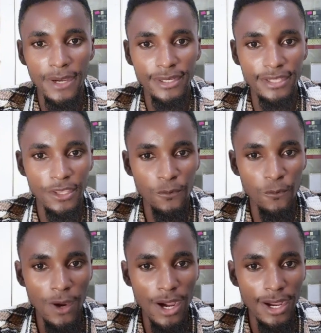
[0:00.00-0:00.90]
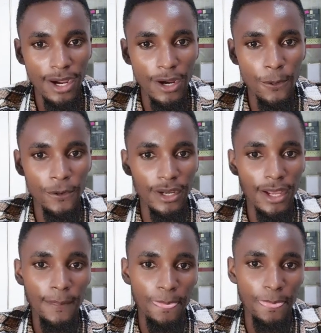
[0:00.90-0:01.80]
but they work on
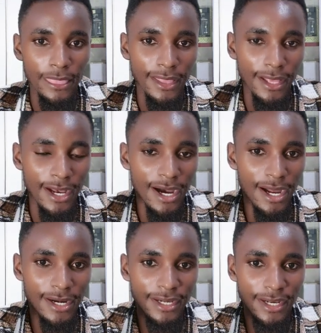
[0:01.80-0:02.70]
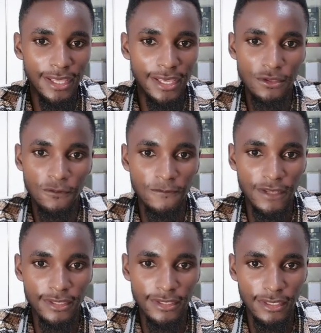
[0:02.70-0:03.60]
the under layers of
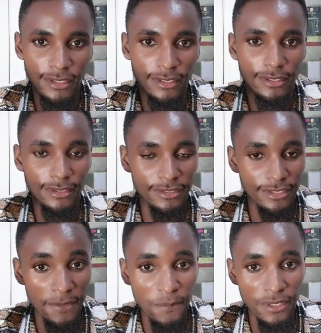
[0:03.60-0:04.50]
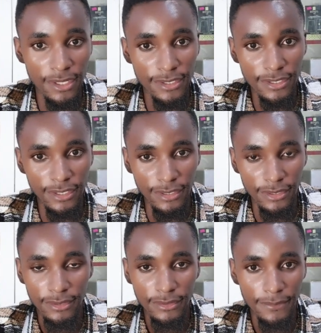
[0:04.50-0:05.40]
the skin, deep in the
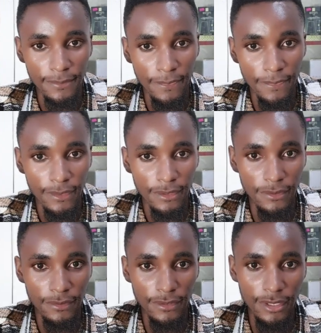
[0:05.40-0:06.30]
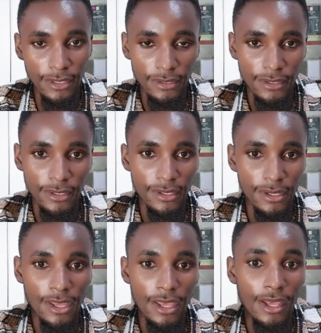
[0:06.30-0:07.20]
skin. Okay,
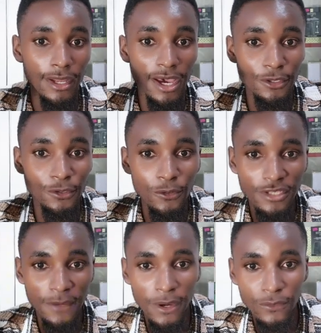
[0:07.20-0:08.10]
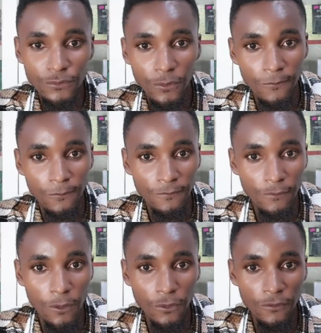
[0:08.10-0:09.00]
I talked about
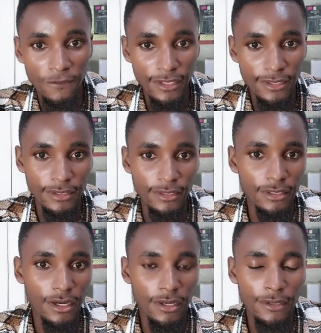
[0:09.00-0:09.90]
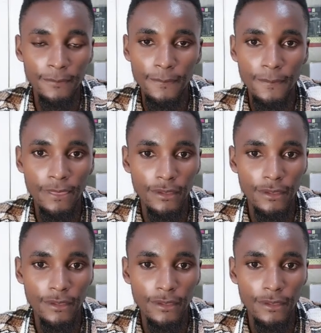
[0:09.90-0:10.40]
all of this in on